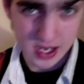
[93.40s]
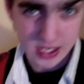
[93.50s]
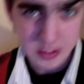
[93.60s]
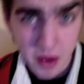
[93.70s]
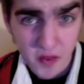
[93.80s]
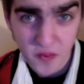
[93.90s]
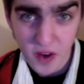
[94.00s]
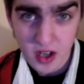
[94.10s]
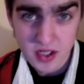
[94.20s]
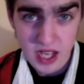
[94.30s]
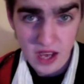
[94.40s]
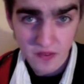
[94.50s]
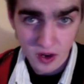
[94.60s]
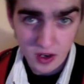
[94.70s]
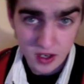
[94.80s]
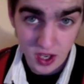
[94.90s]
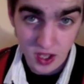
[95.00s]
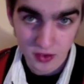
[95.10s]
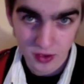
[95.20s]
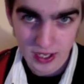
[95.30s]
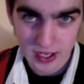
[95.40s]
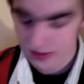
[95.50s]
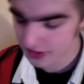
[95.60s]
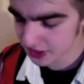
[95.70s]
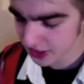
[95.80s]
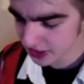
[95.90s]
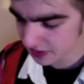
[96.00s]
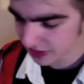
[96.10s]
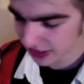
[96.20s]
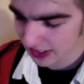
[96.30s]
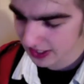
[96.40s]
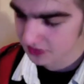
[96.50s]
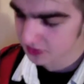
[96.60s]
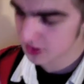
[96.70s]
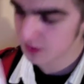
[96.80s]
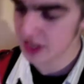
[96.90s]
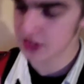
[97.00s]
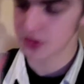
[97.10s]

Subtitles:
is my first ever colouring in, just to make it extra special.